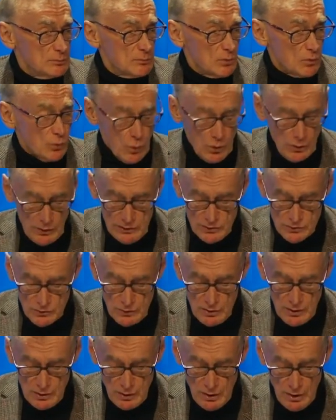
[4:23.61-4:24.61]
Macquarie
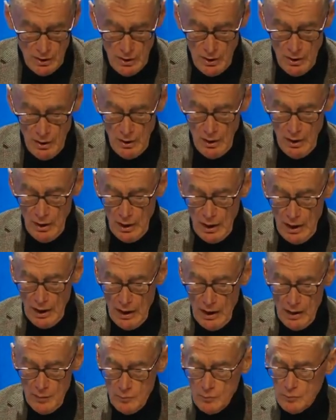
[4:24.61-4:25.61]
Street,
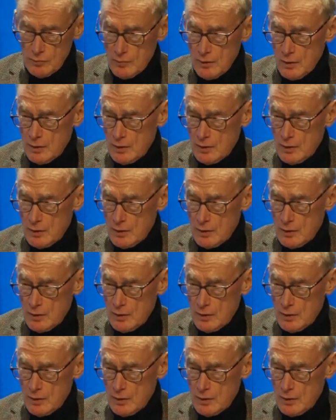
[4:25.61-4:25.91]
um,